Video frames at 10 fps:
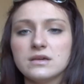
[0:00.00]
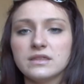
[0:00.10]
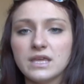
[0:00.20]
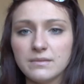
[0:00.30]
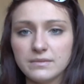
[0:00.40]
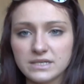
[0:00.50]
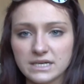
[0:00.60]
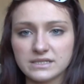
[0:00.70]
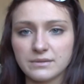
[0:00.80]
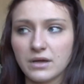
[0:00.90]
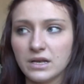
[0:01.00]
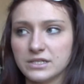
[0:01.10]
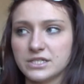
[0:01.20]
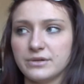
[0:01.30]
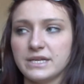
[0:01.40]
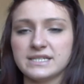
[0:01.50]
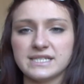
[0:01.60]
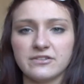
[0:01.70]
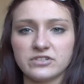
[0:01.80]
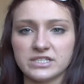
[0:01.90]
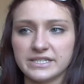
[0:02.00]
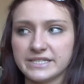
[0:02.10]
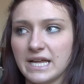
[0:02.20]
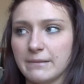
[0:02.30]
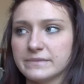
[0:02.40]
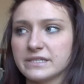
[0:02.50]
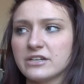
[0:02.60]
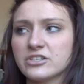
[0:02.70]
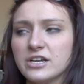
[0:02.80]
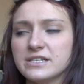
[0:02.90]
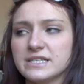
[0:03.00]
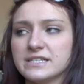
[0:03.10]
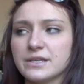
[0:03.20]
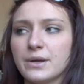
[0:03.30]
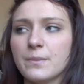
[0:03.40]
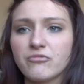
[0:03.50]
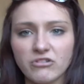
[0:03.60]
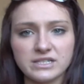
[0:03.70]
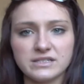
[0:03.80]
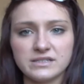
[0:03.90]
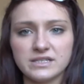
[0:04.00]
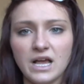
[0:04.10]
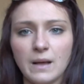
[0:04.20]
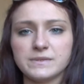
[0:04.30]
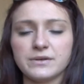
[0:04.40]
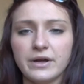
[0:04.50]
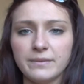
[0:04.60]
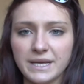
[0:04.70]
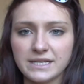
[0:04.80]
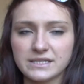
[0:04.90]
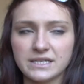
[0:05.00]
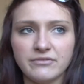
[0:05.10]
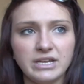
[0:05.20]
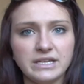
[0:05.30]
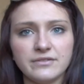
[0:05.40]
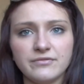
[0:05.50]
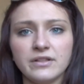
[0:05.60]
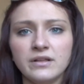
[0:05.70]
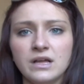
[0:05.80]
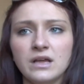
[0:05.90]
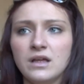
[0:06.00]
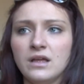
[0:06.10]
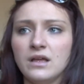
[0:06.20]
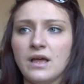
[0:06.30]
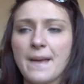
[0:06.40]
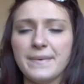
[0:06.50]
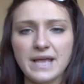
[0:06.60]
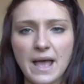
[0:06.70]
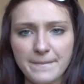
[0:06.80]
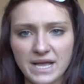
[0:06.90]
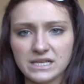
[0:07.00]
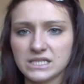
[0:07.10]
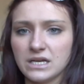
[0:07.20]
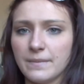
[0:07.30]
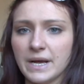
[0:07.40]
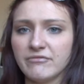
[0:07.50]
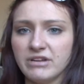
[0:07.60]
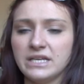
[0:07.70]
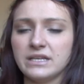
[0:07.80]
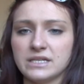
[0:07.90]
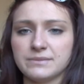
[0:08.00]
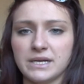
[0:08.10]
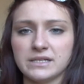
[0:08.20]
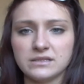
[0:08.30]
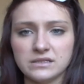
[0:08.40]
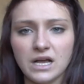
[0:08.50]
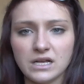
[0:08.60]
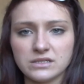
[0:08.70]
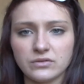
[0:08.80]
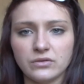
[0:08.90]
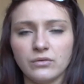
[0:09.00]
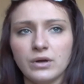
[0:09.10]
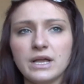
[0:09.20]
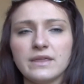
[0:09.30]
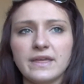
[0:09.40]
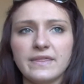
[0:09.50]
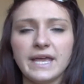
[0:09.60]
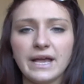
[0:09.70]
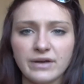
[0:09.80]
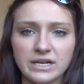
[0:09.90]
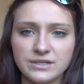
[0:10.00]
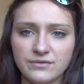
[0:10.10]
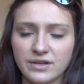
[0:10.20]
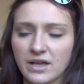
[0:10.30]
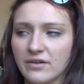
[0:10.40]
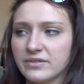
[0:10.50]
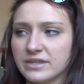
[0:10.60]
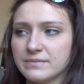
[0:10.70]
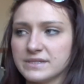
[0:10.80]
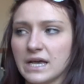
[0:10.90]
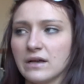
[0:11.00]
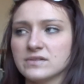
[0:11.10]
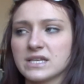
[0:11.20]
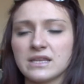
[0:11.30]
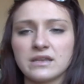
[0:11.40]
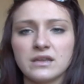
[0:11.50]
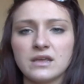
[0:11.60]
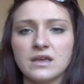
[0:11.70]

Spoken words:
The image has some colour to it instead of just the stamps. I chose this so it brightens it up, so it makes the reader feel a bit better about reading this person's article, that they have actually recovered themselves and